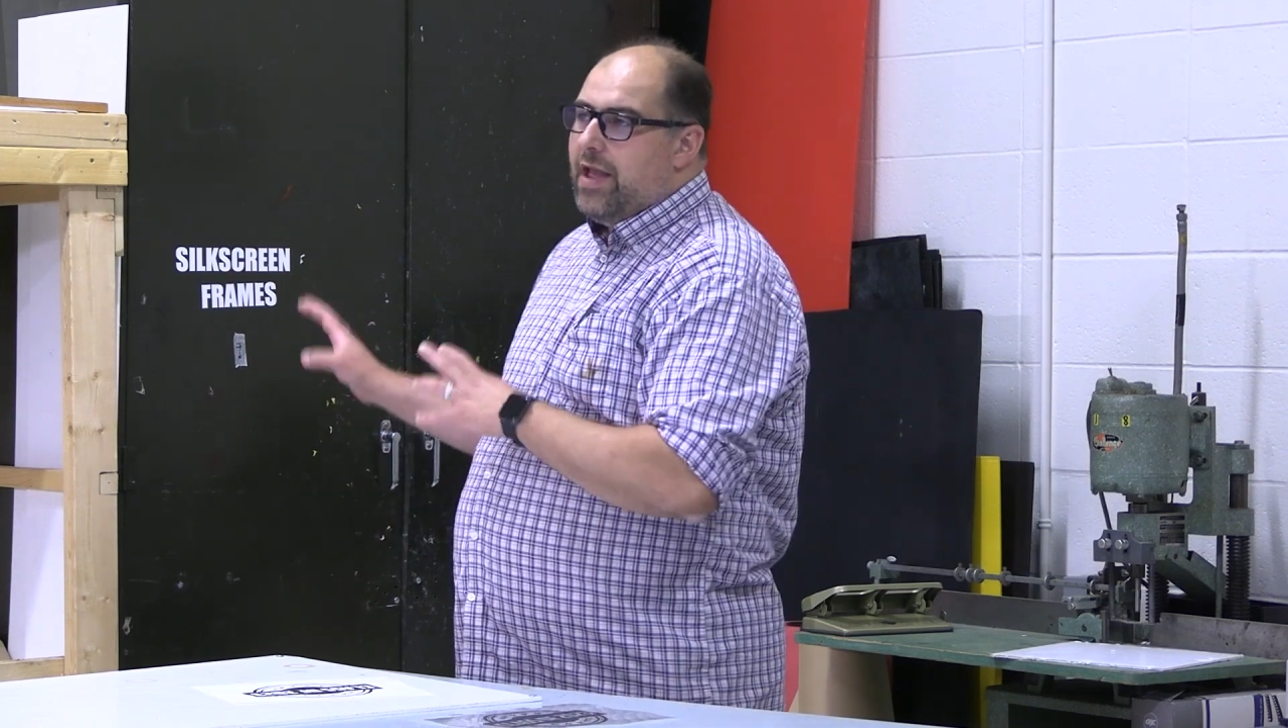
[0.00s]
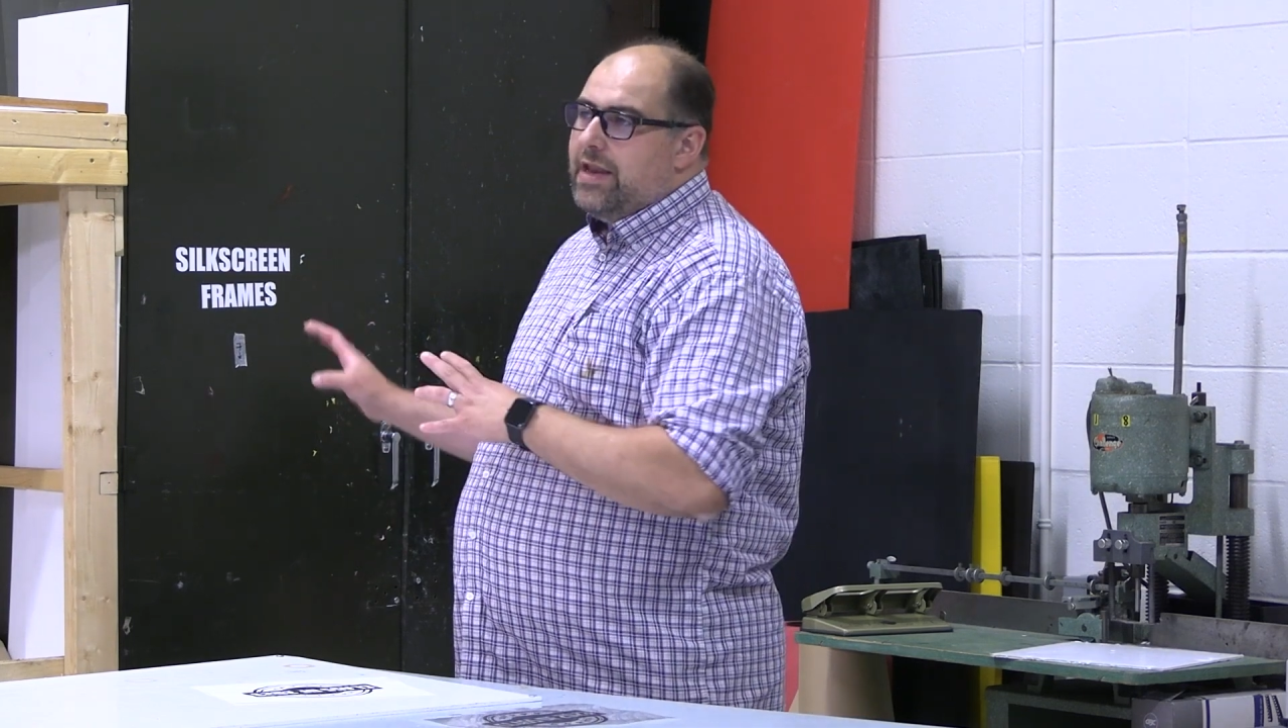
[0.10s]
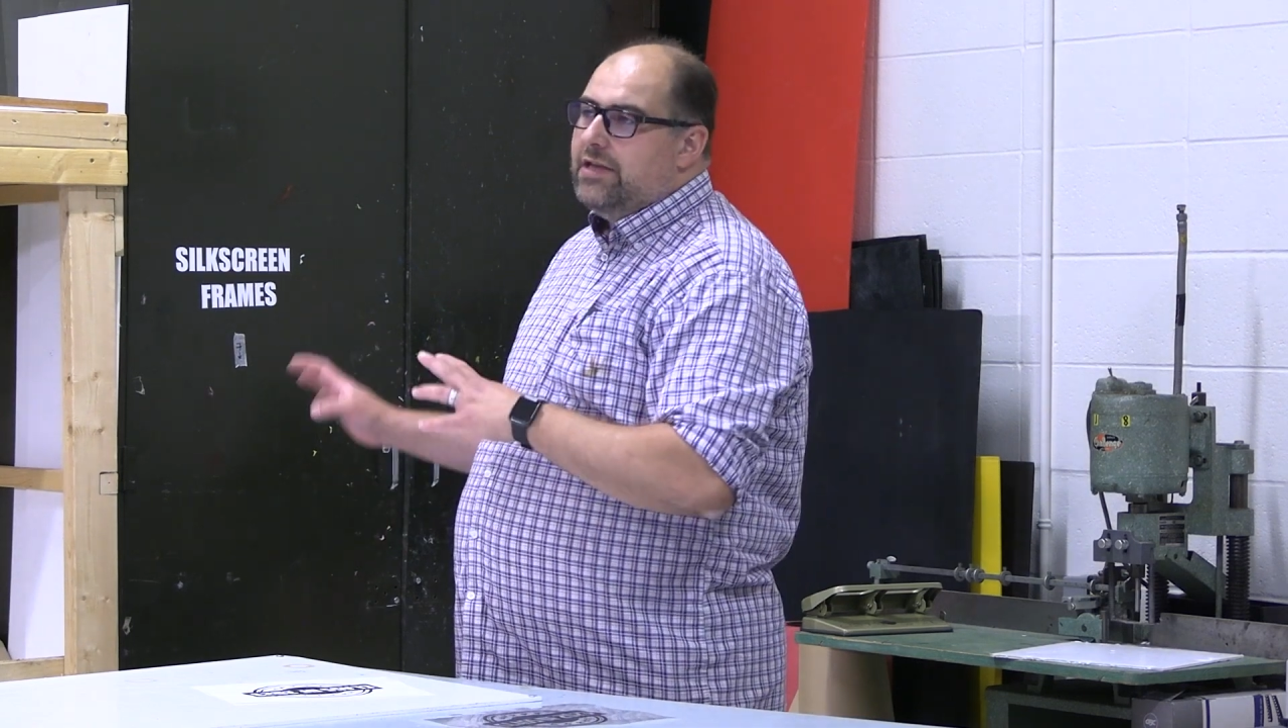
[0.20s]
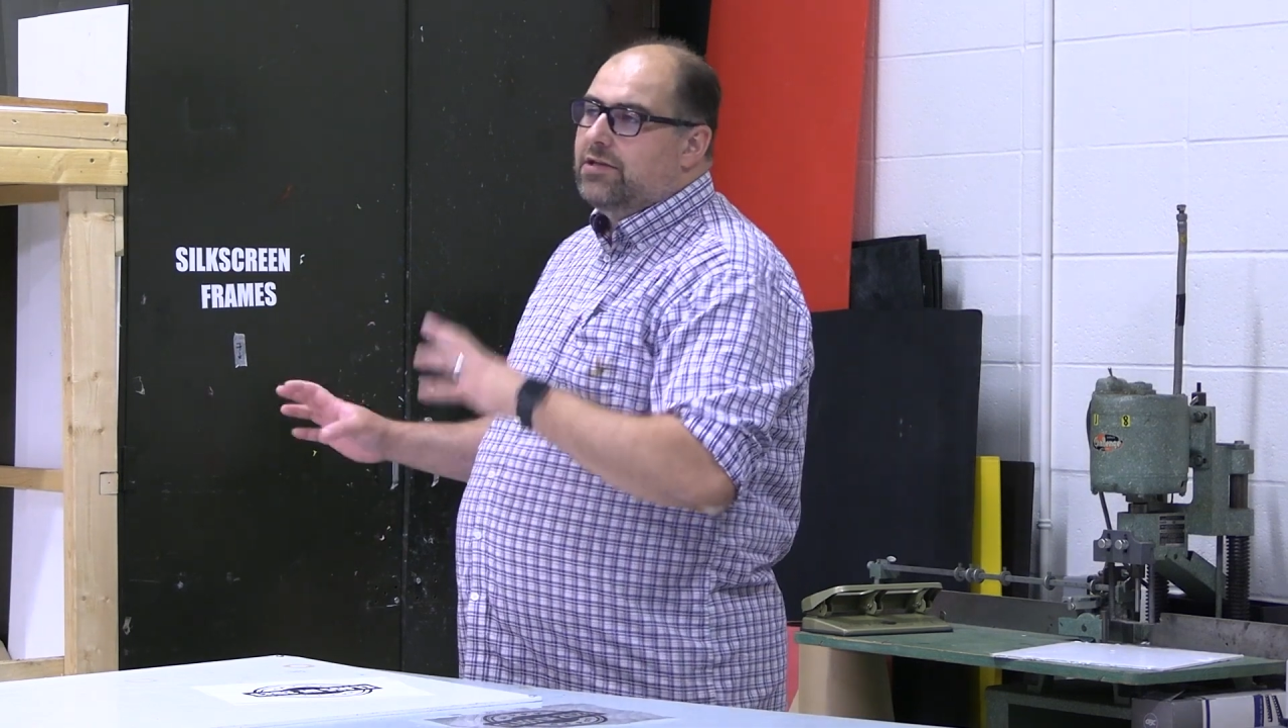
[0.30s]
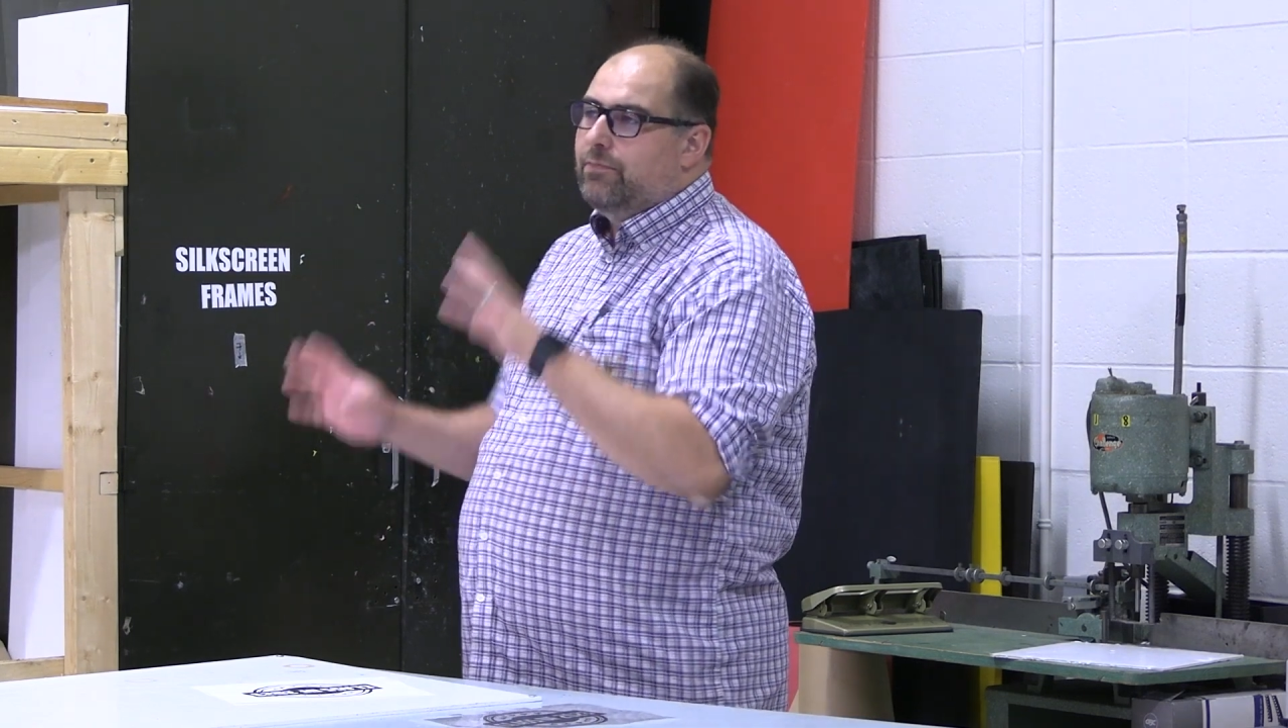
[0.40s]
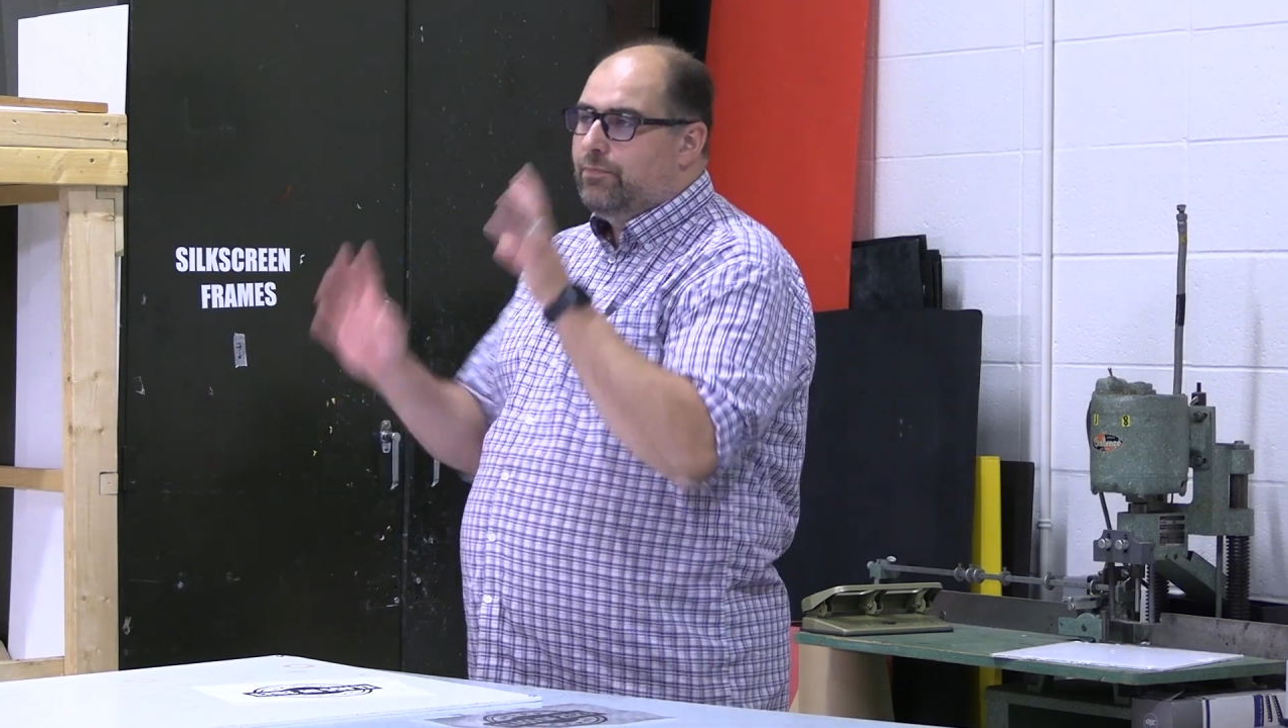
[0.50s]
ready to